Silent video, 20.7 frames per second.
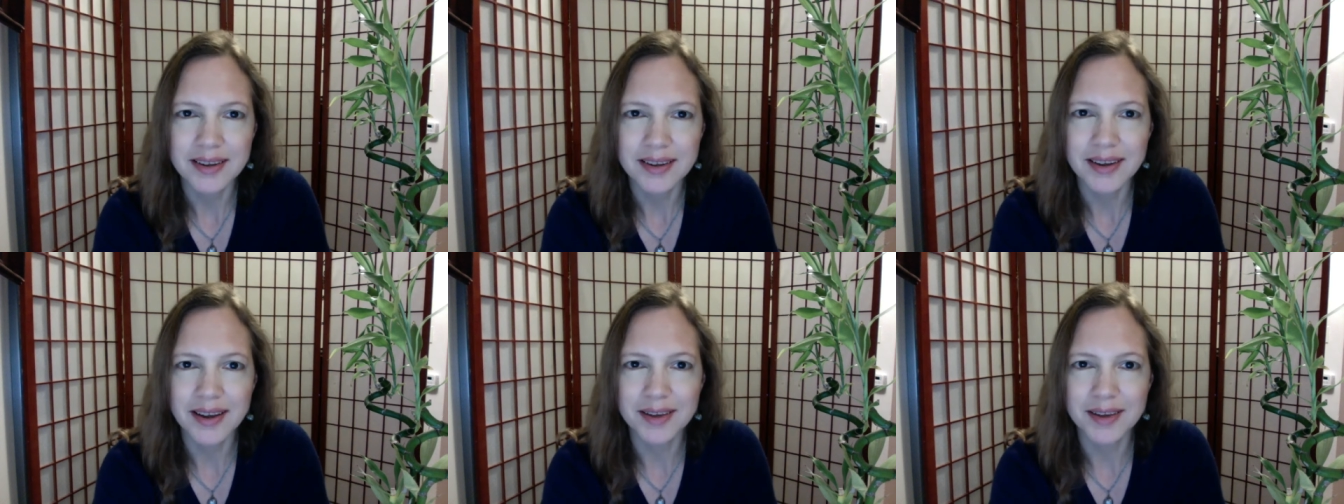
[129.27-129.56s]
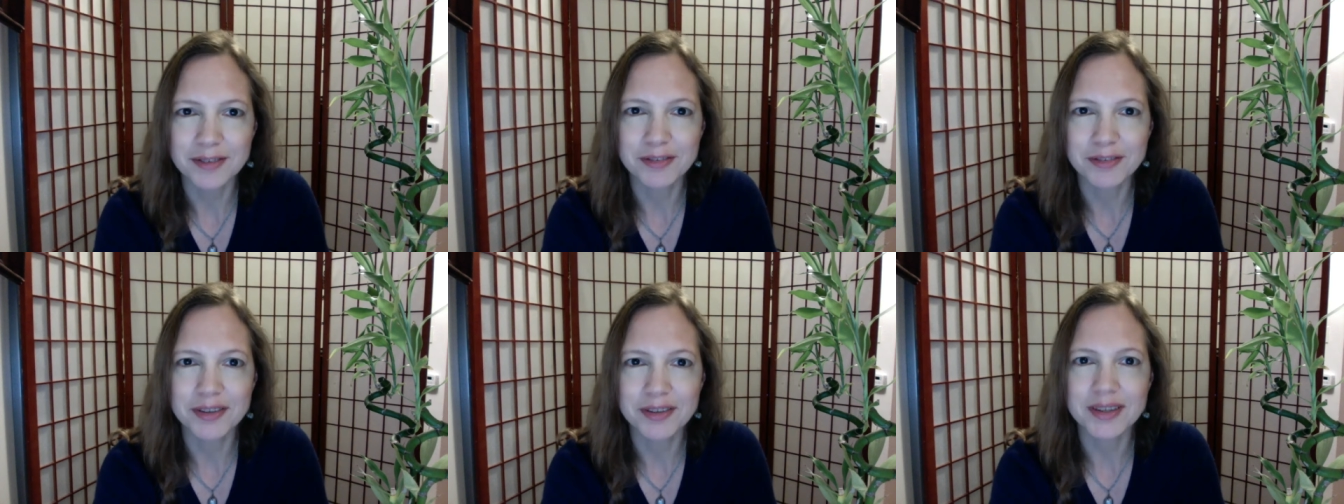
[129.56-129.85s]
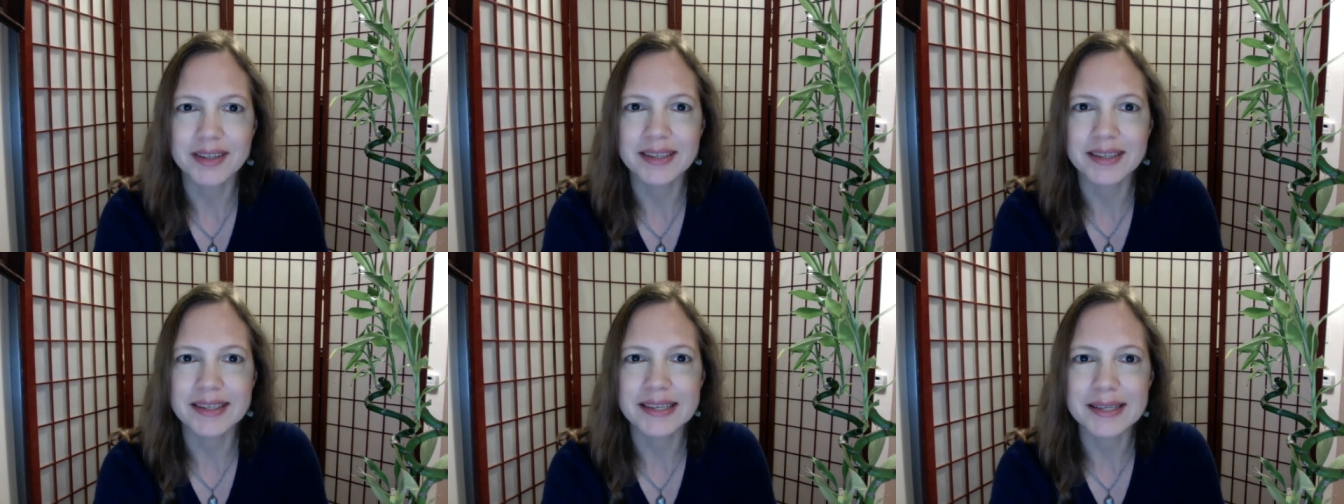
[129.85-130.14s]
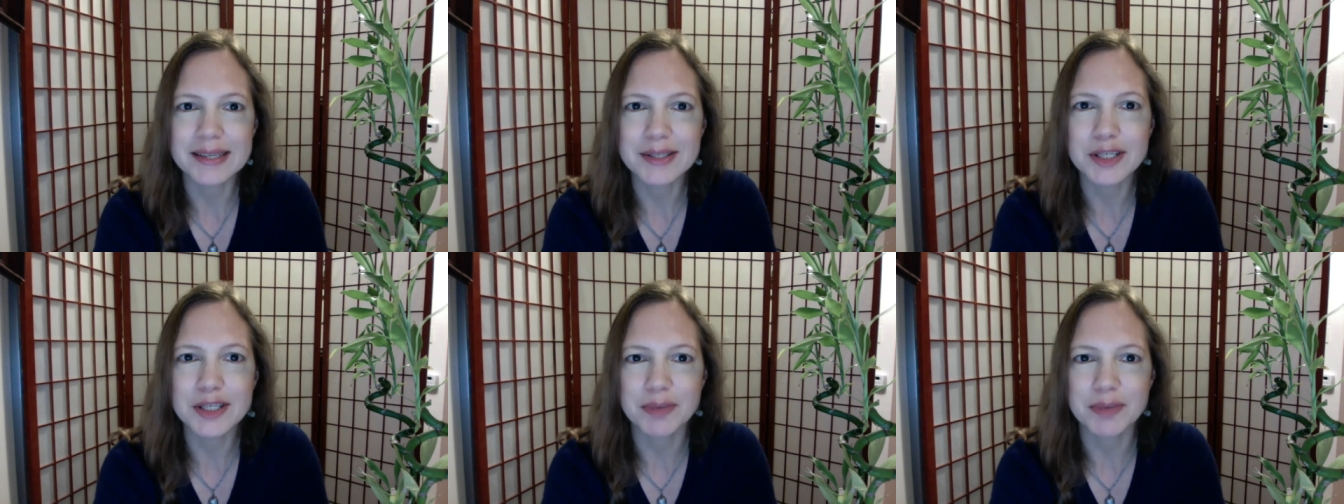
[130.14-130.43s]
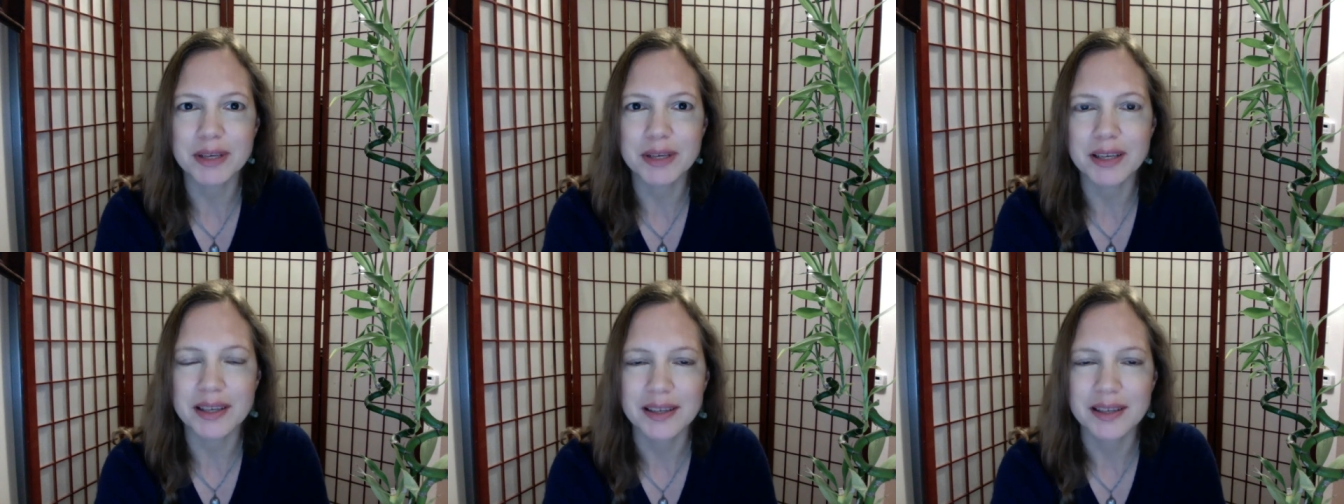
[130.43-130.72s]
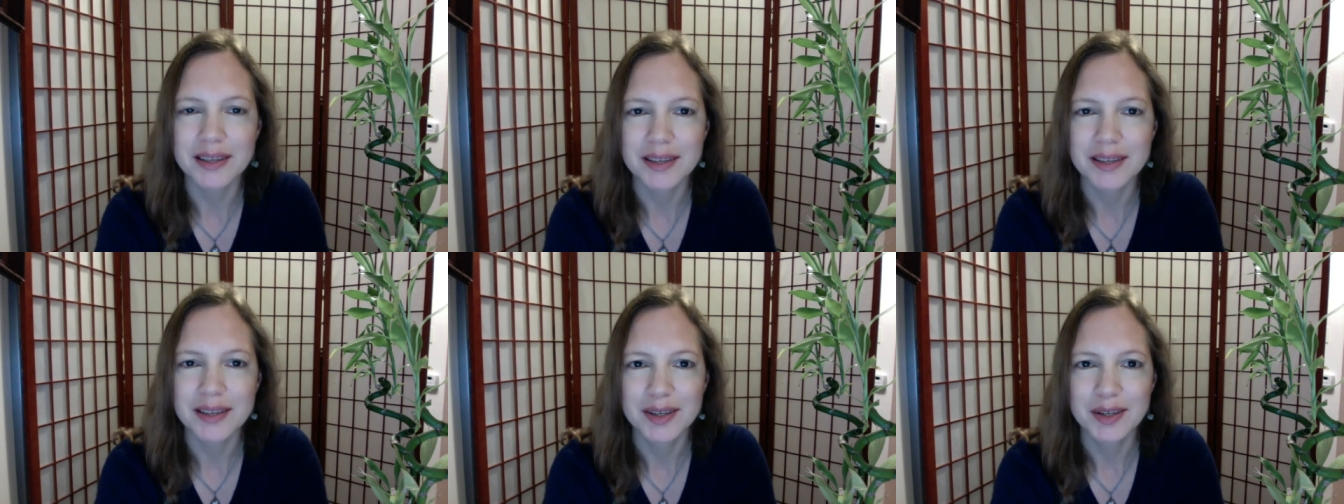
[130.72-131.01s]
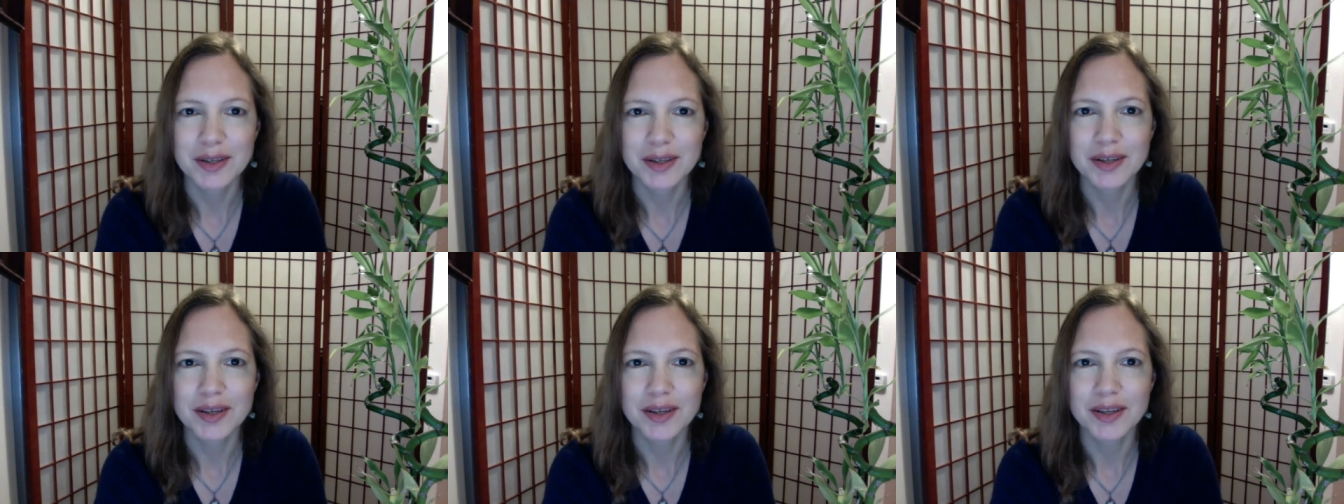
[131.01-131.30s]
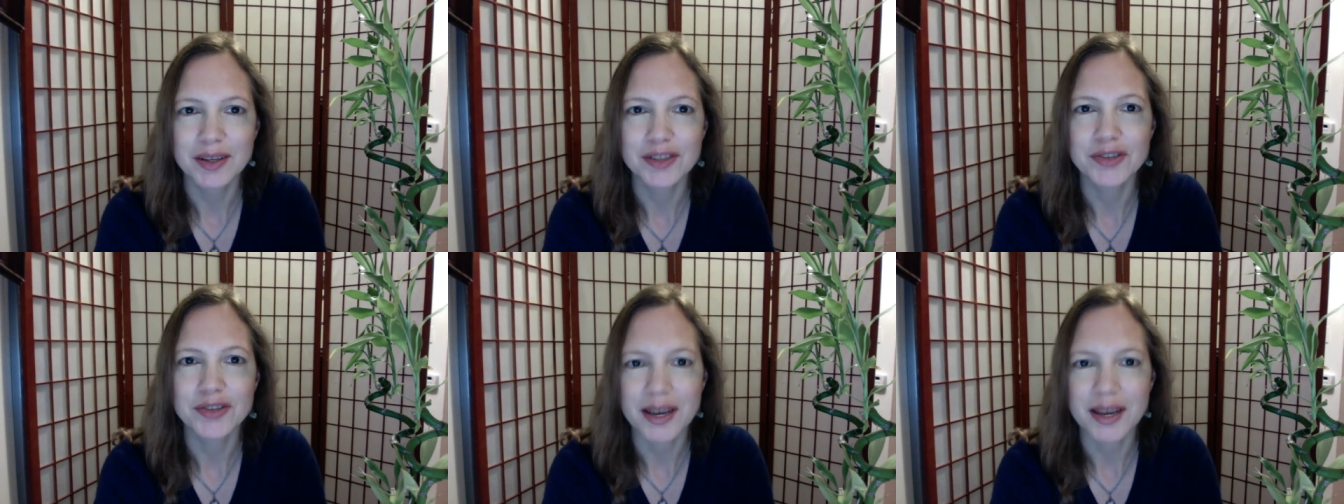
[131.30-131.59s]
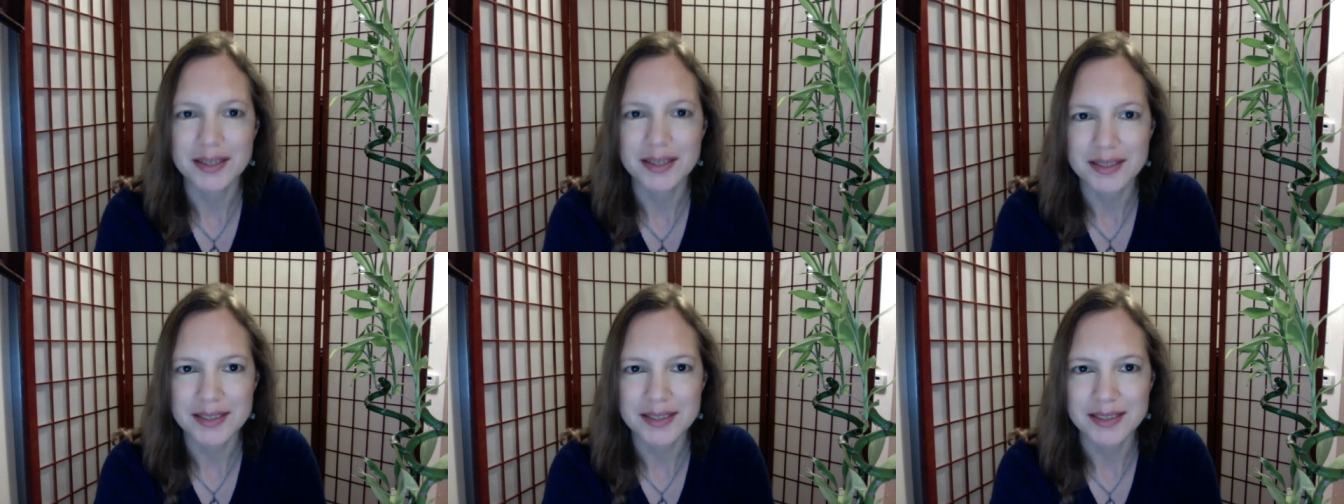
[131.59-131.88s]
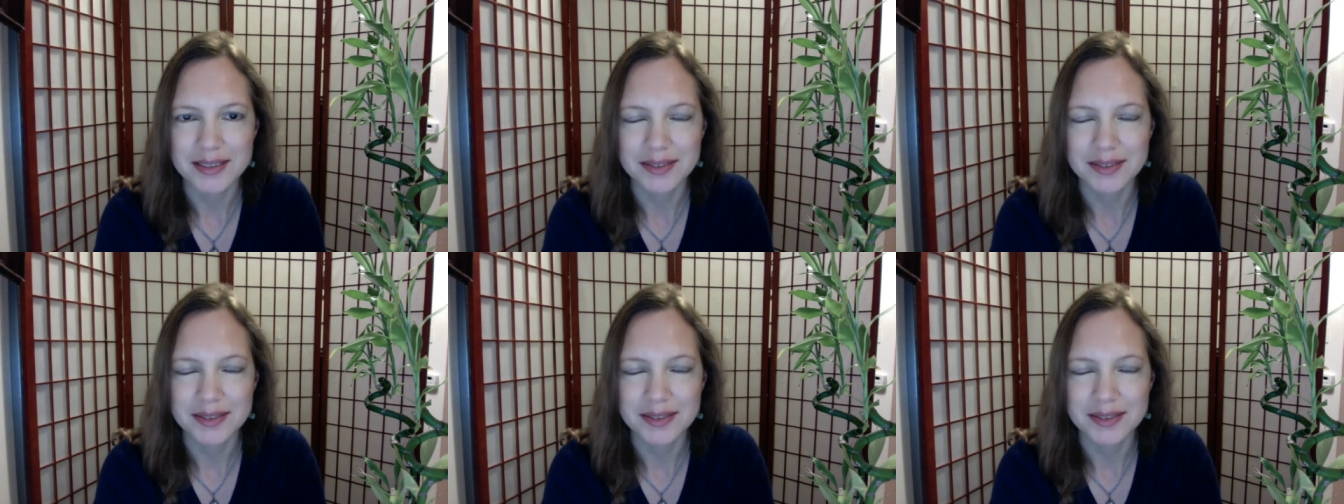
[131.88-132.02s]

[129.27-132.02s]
I feel it needs to be addressed.